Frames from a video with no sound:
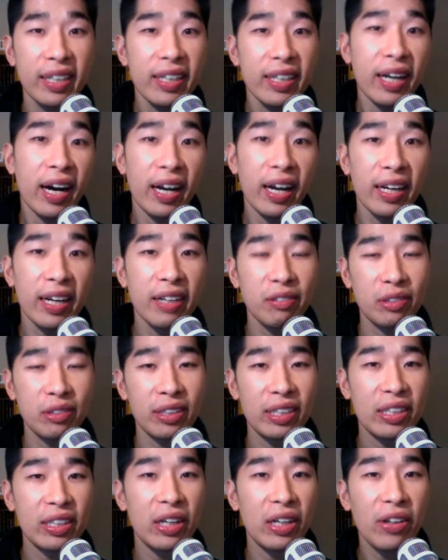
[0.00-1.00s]
I don't
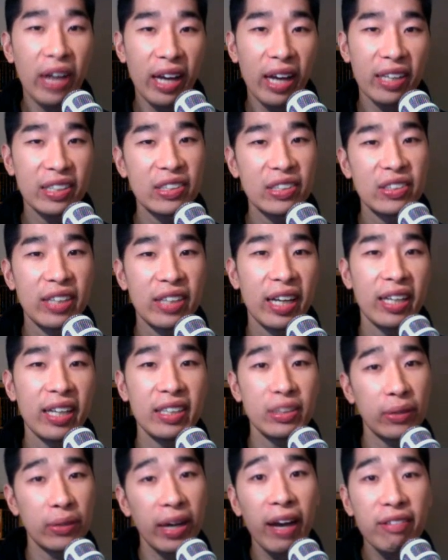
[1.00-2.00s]
really know how to do that.
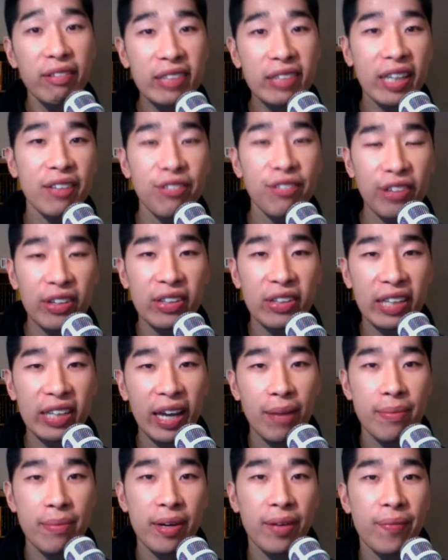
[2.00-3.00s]
Do I have to get in front of the
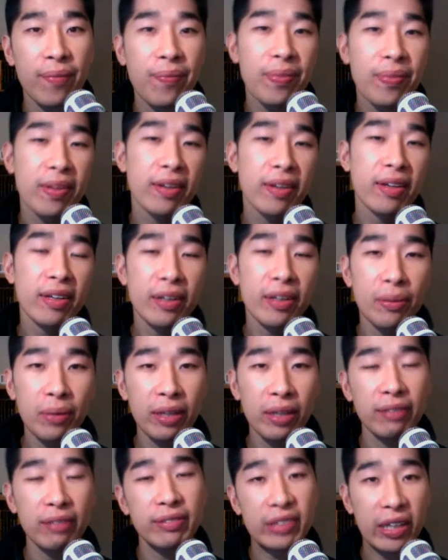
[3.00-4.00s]
camera?
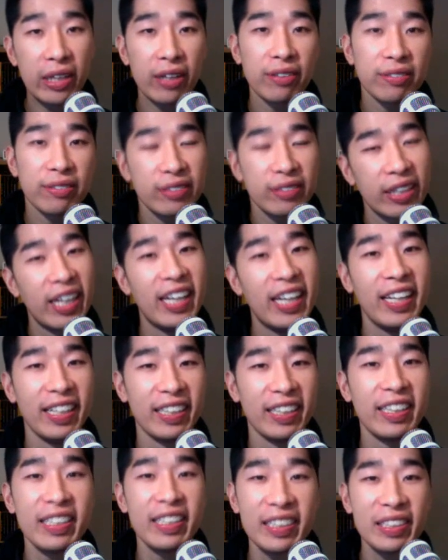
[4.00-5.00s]
Well, no,
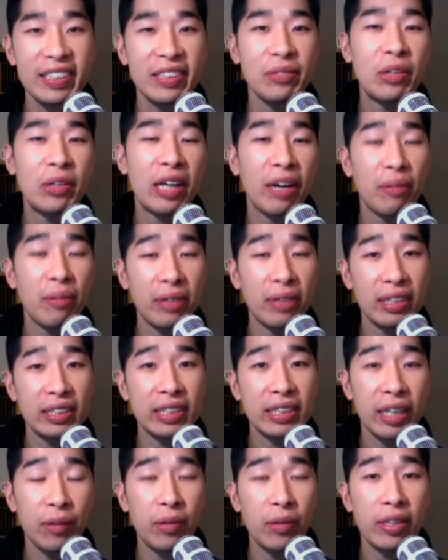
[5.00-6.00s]
this is what I want to
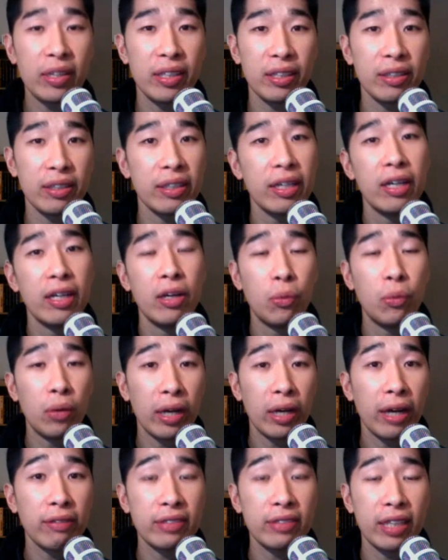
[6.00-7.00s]
share with you, what
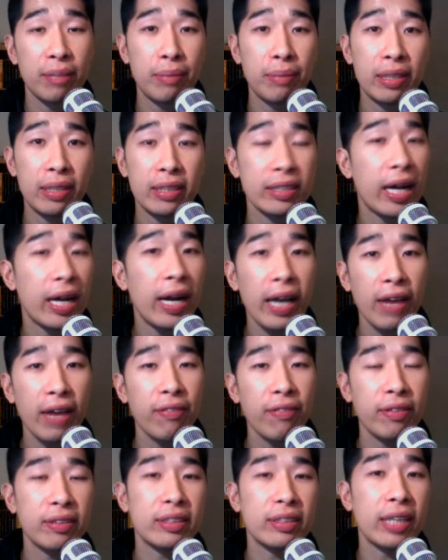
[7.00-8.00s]
I've done, because I
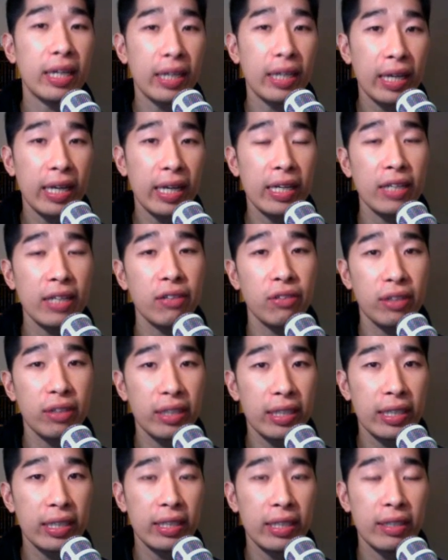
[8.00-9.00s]
haven't done any of it
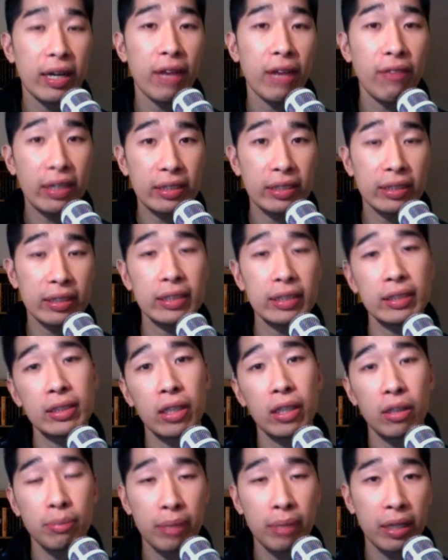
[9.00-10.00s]
here. I've actually just
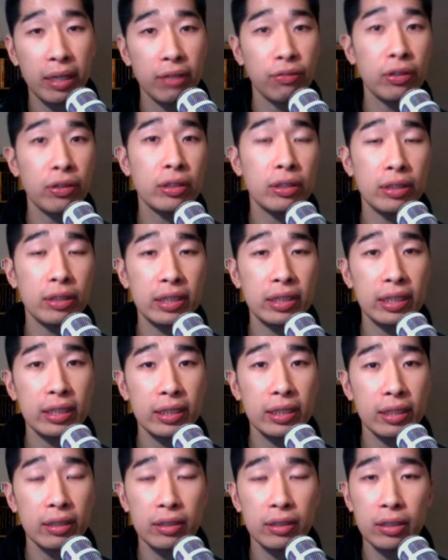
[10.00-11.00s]
told my virtual
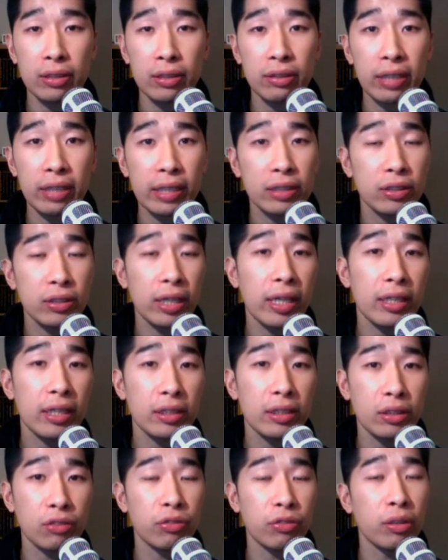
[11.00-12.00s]
assistant to get straight
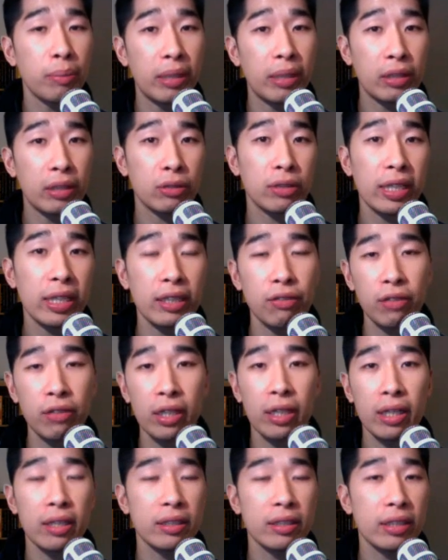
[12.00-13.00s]
into it for me, create the
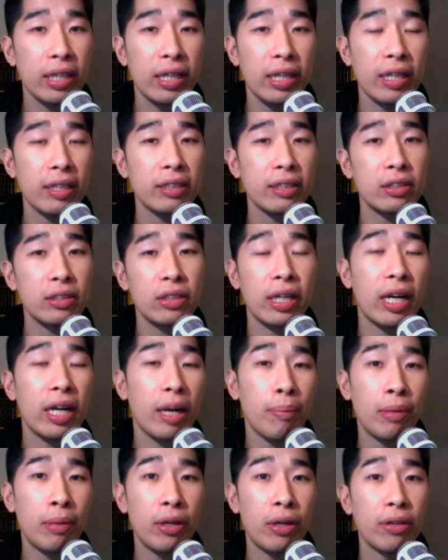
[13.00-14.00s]
videos, and then straight
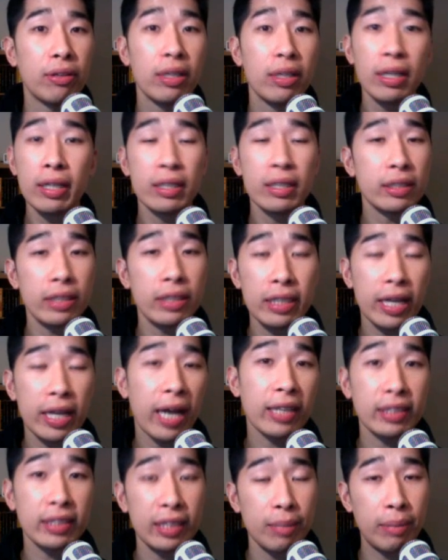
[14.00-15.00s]
up upload. So you
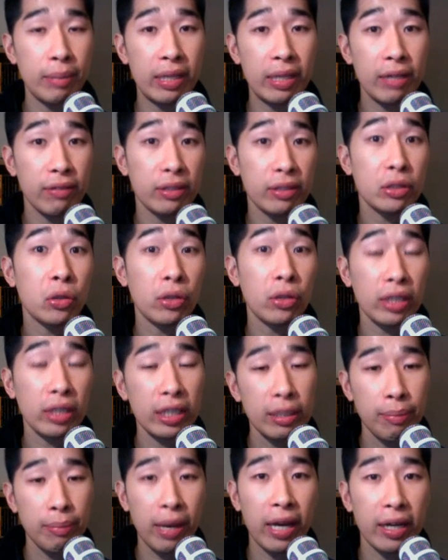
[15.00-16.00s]
can't see me even
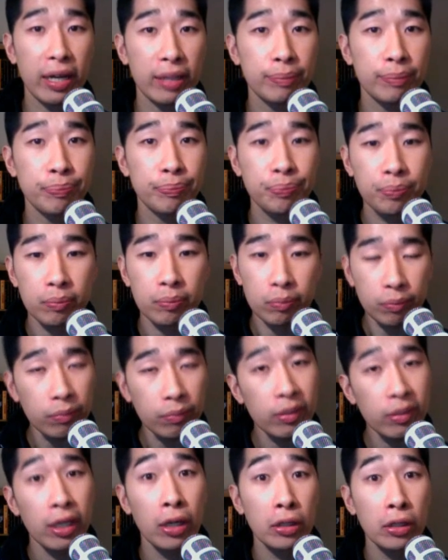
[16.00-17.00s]
talking about it.
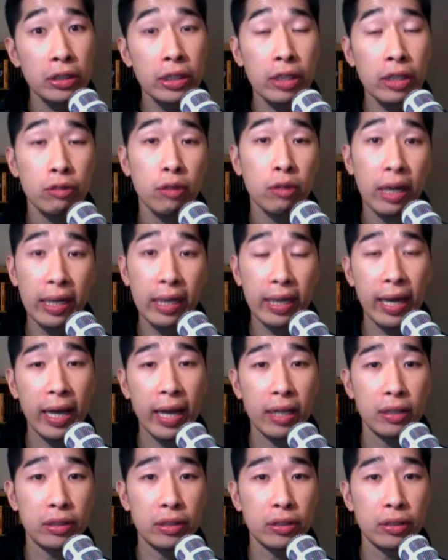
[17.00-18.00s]
And I'll show you right now how
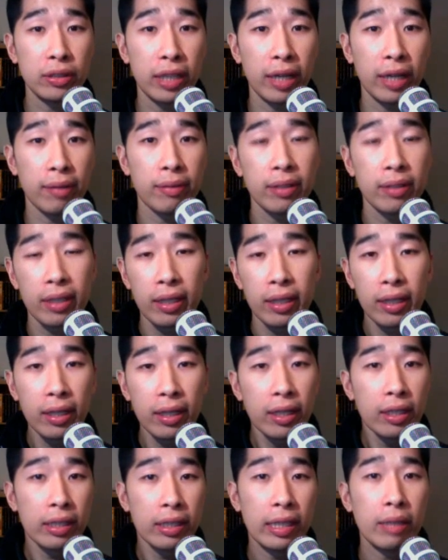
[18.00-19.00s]
to do that.
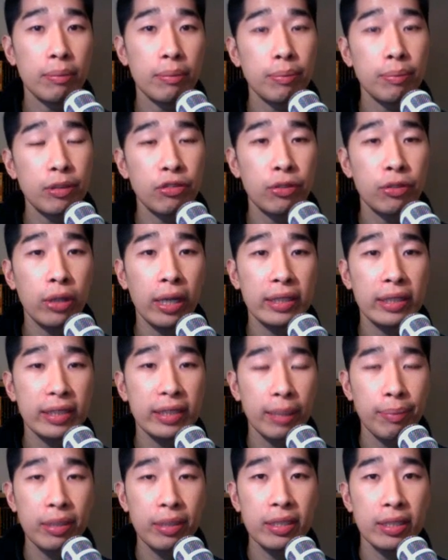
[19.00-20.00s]
Now, before I
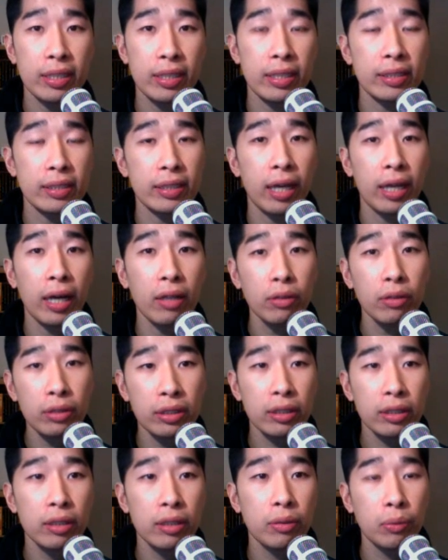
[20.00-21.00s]
jump into this, I
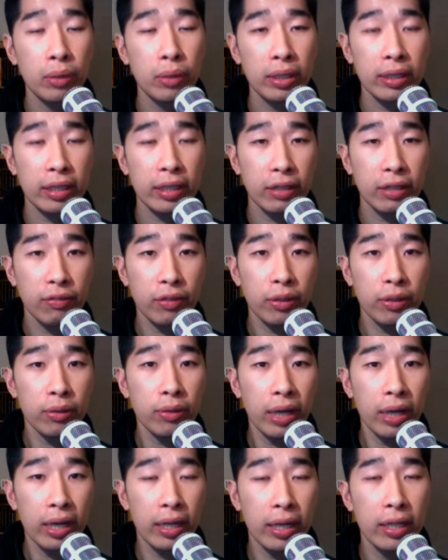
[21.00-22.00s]
also want to give you
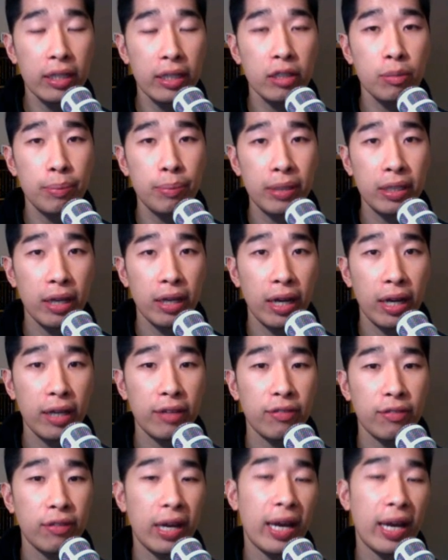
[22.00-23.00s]
a little bit
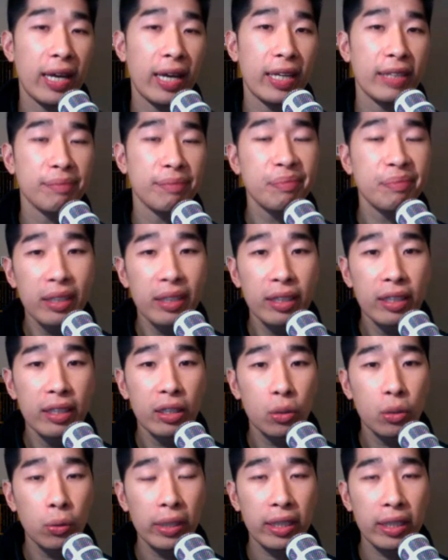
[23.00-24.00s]
of a
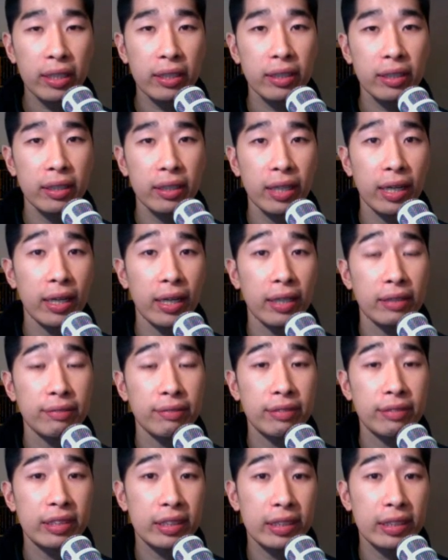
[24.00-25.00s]
quick
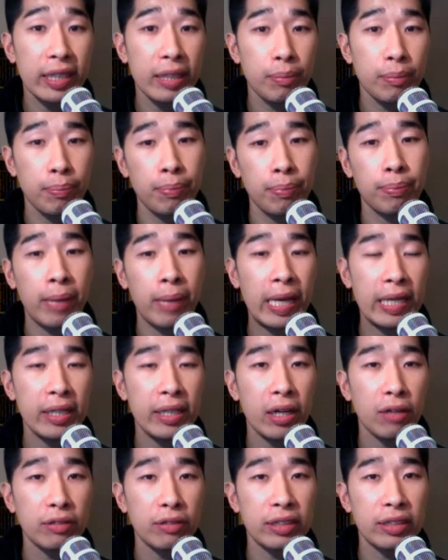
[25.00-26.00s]
sneak peek
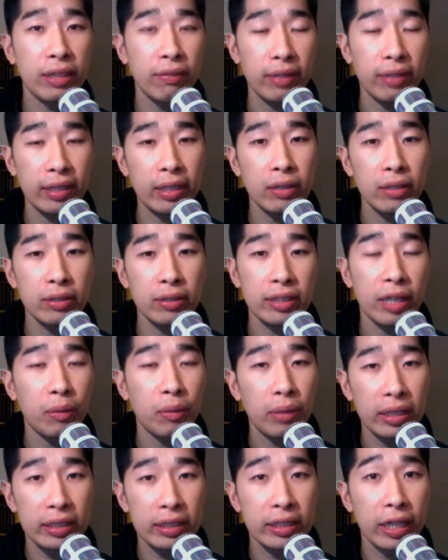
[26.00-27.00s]
of something else that I
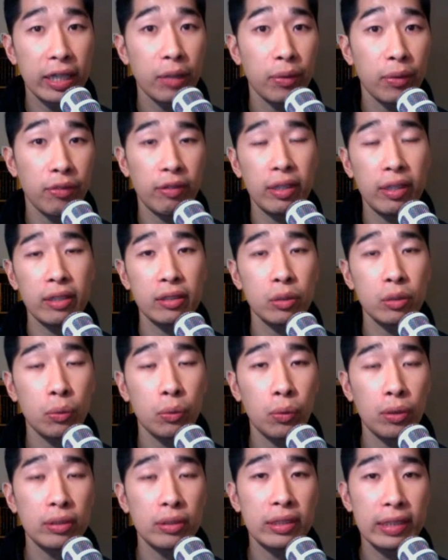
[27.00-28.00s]
want to share with you
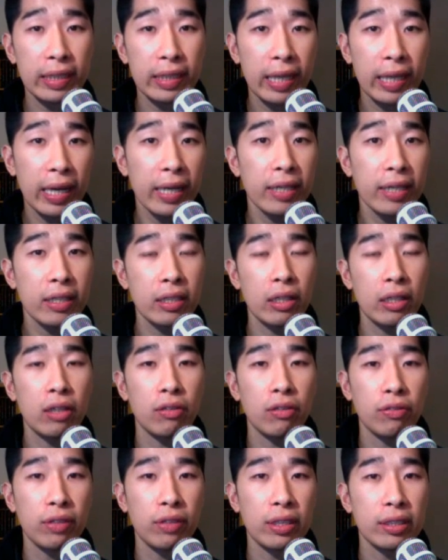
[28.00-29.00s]
towards the end
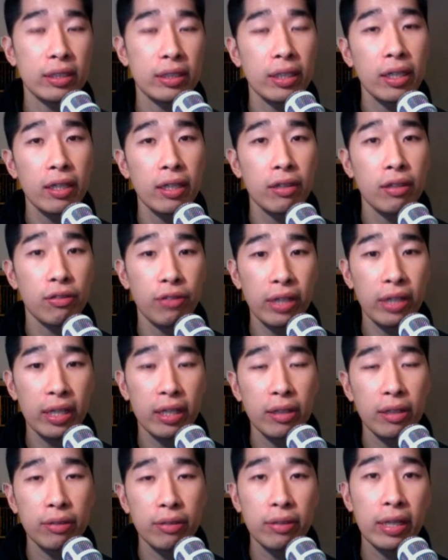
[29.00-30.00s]
of this
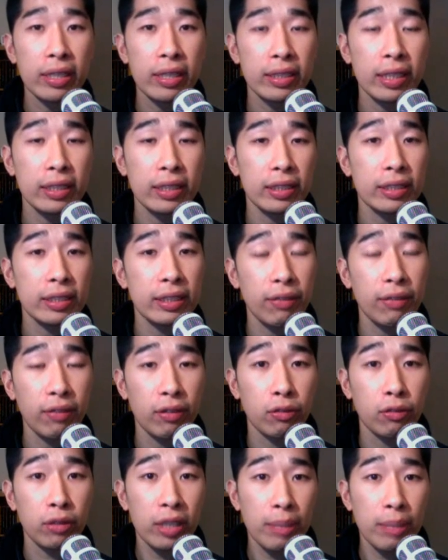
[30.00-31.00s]
video. It's actually something
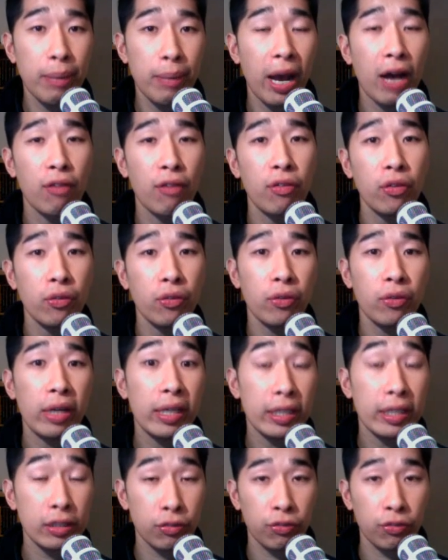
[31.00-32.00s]
really powerful
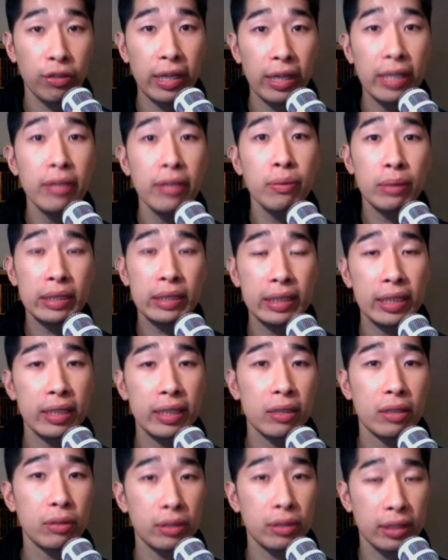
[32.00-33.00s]
and it's free, which you
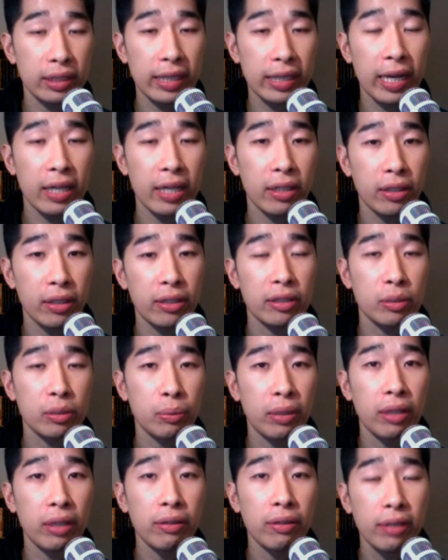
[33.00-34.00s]
can also download as
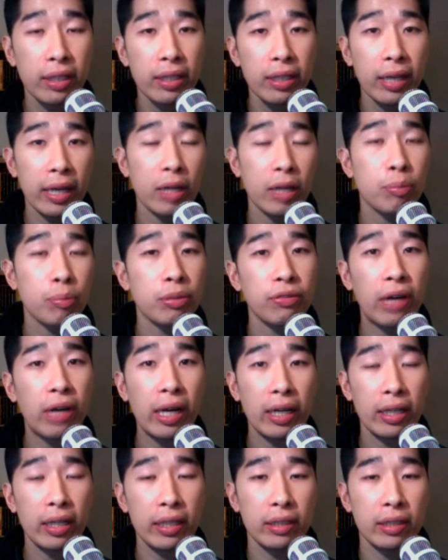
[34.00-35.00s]
well. And I'll provide
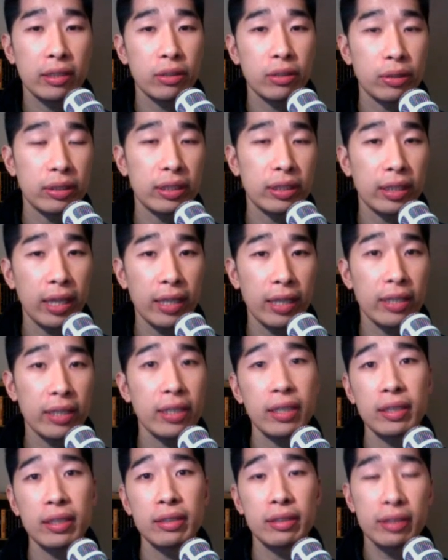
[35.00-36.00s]
a link to it so that you
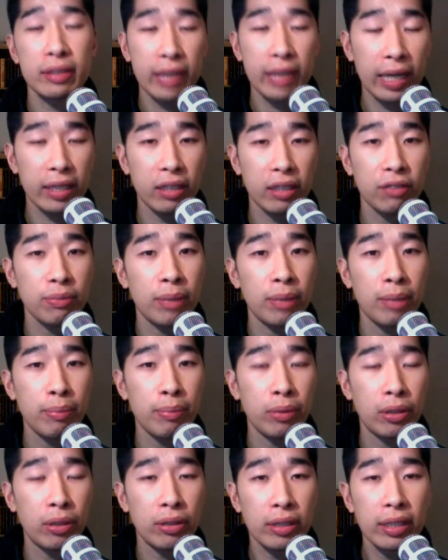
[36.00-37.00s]
can take it off my
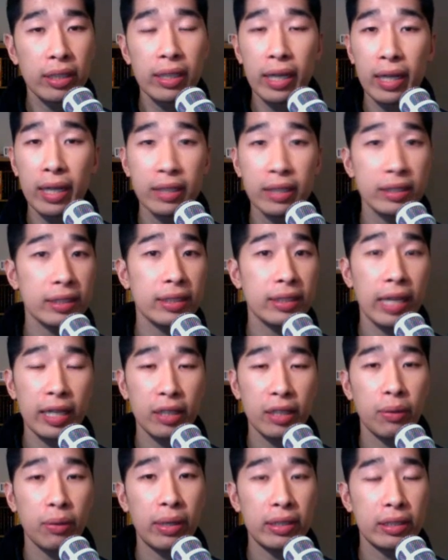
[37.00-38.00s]
blog and just take it
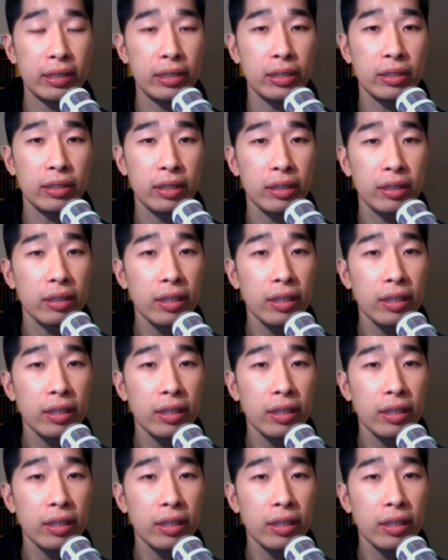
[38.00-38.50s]
away to use it.